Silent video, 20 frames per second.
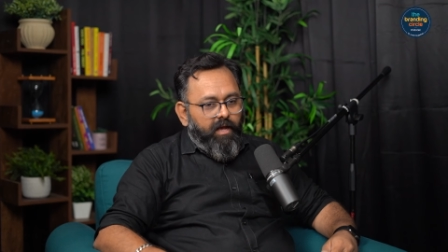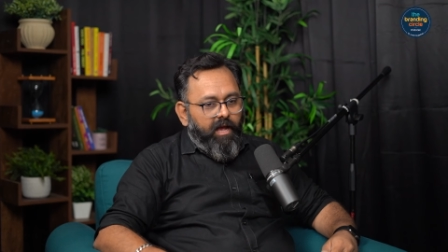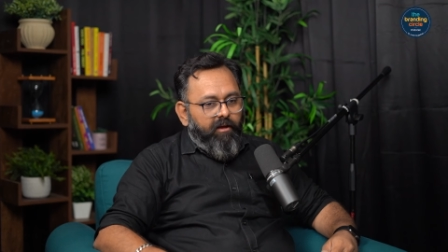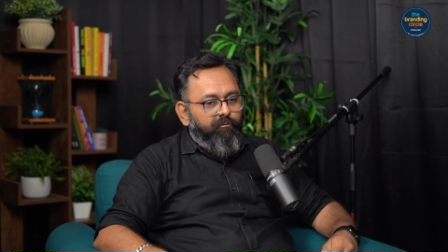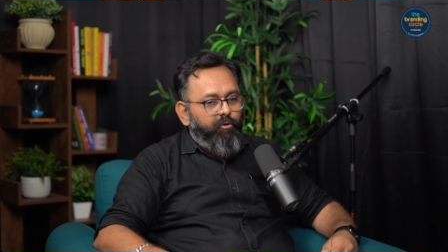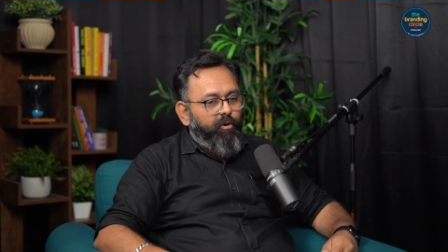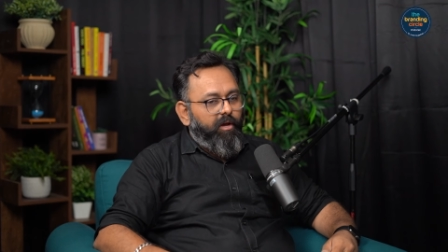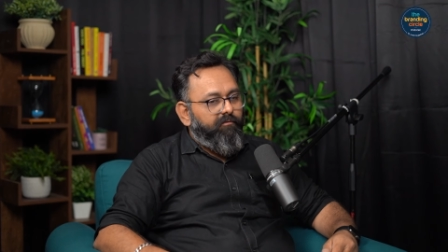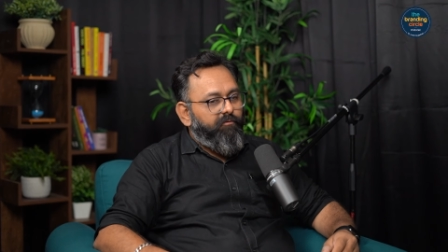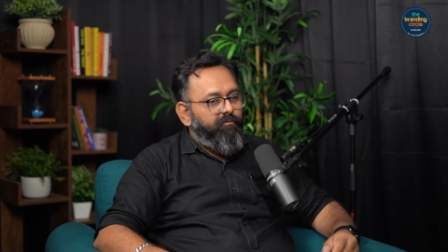
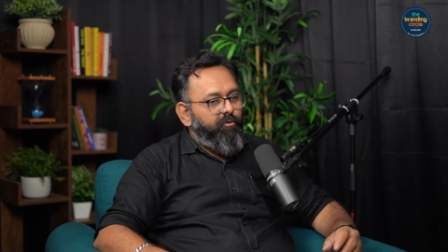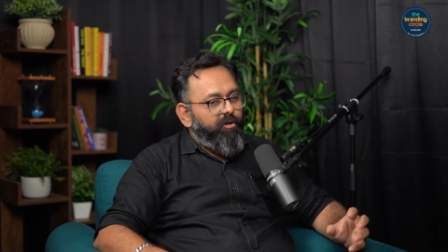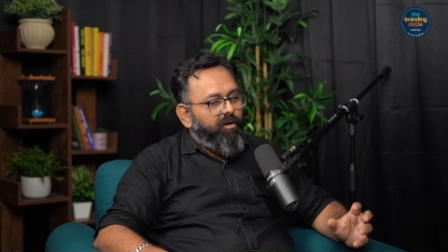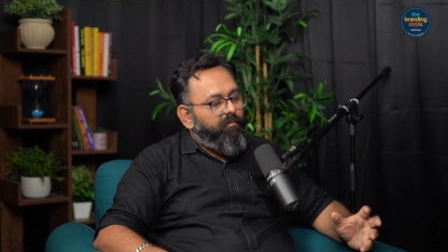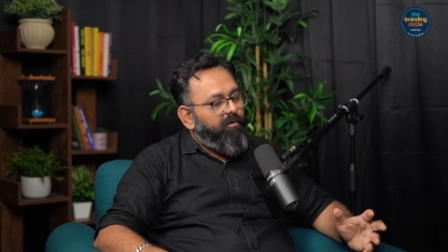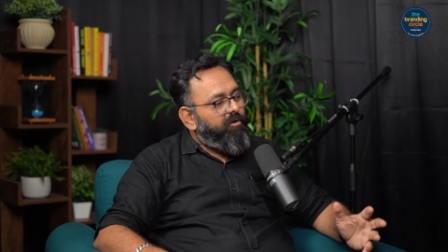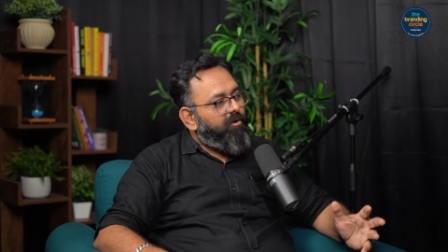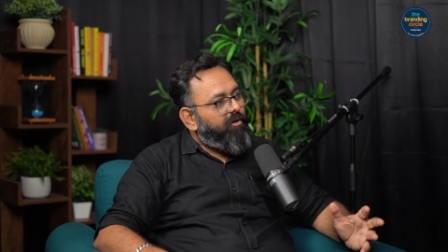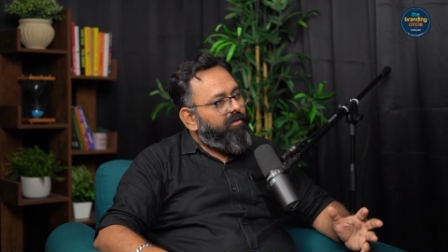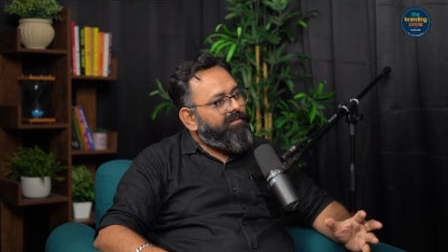Have you
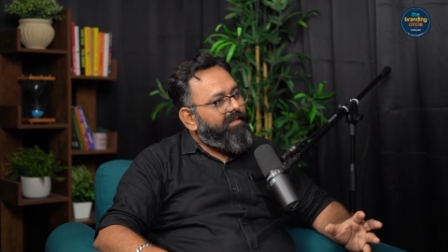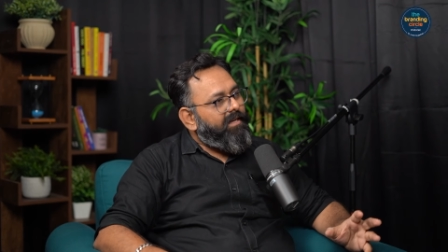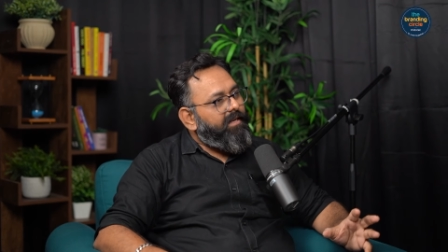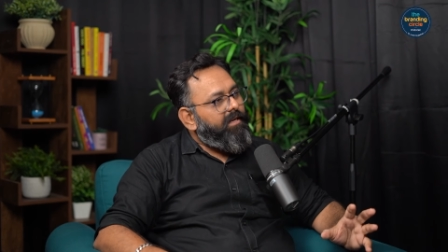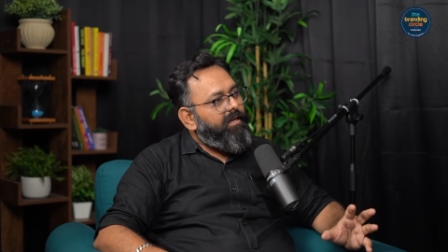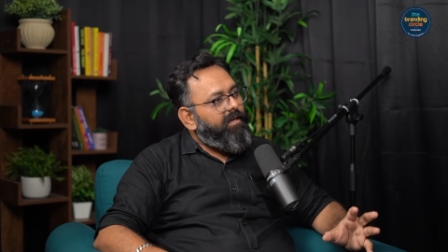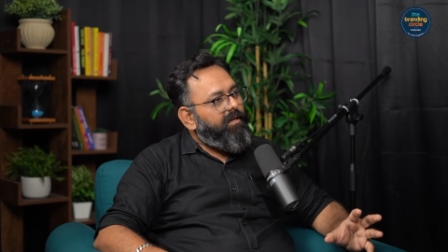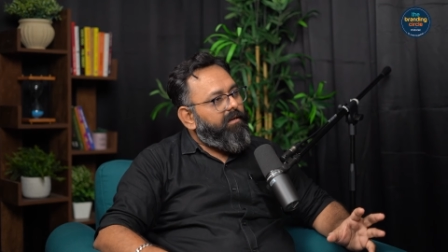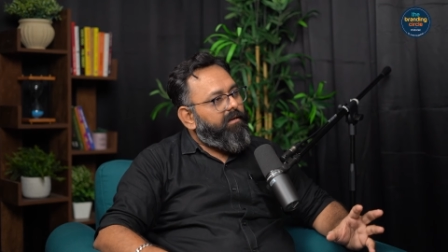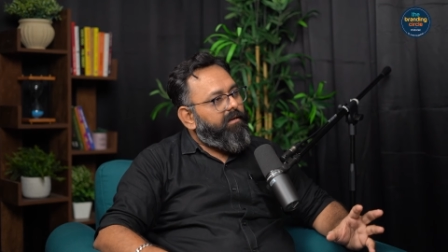come across
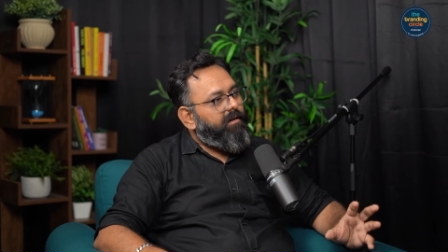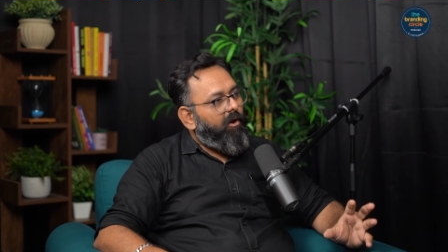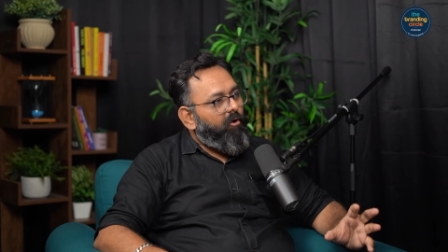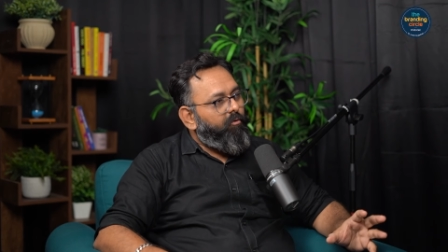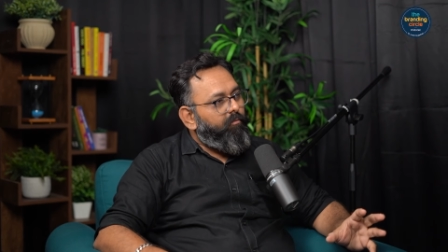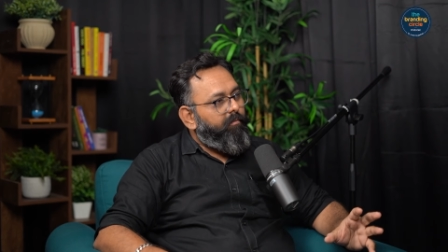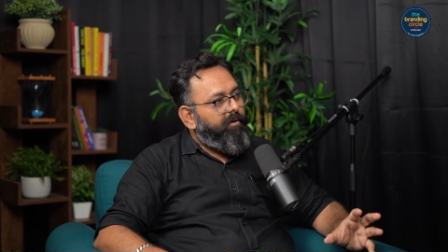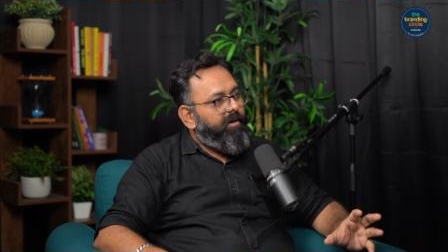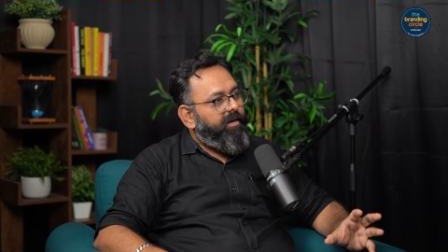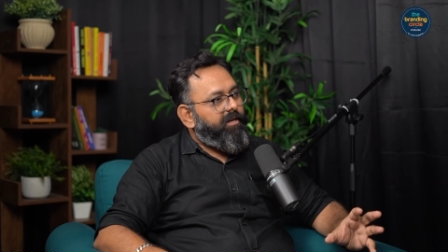any
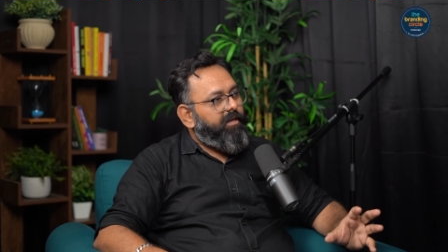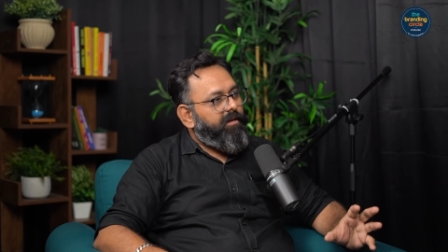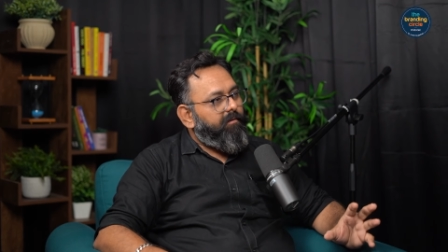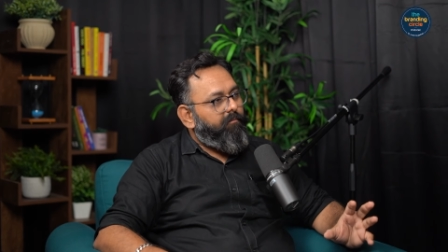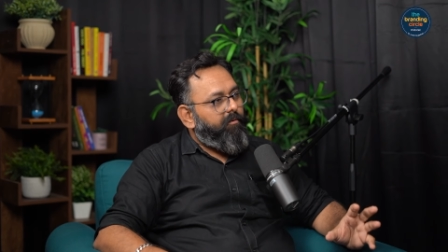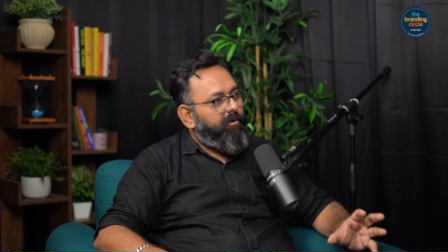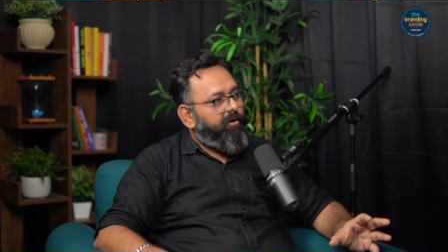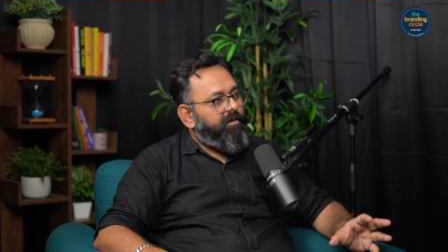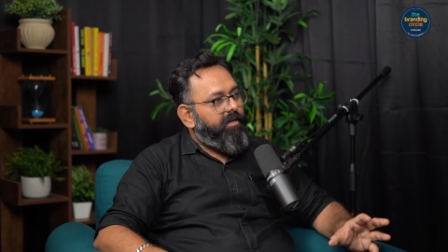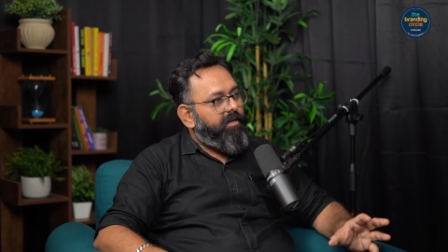
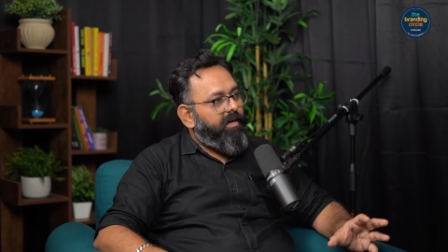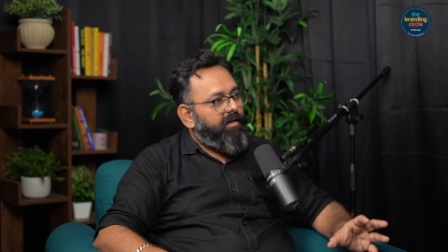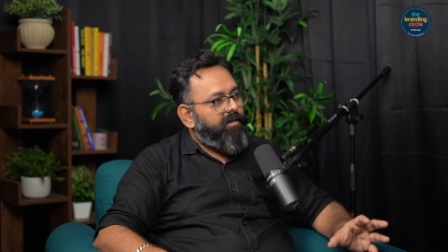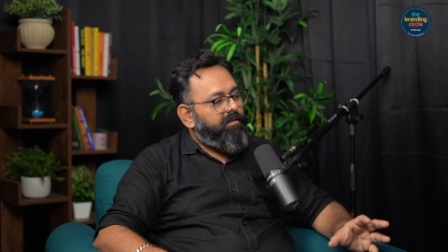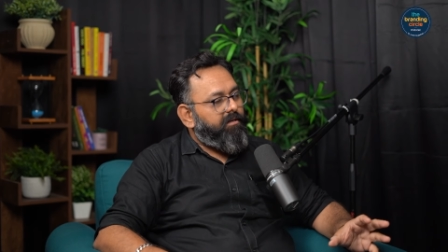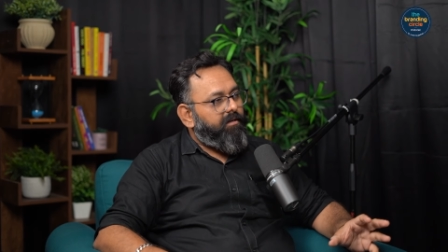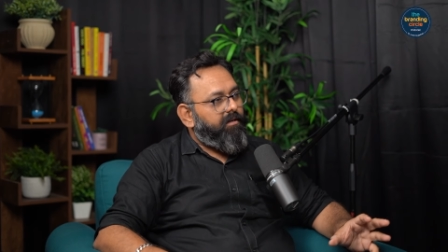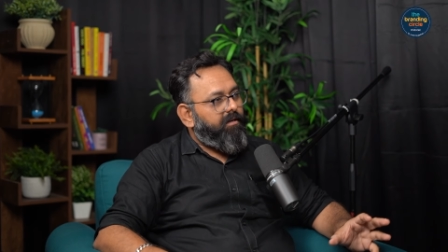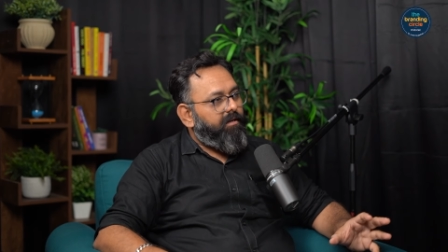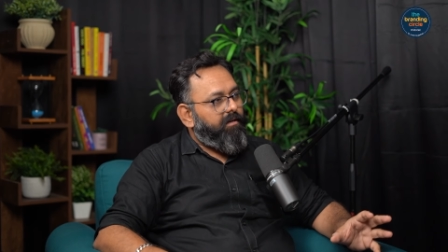groundbreaking
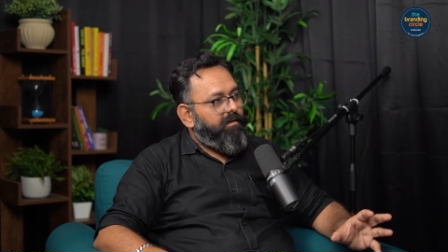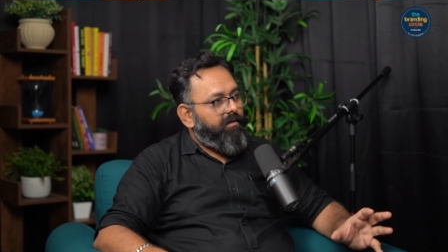product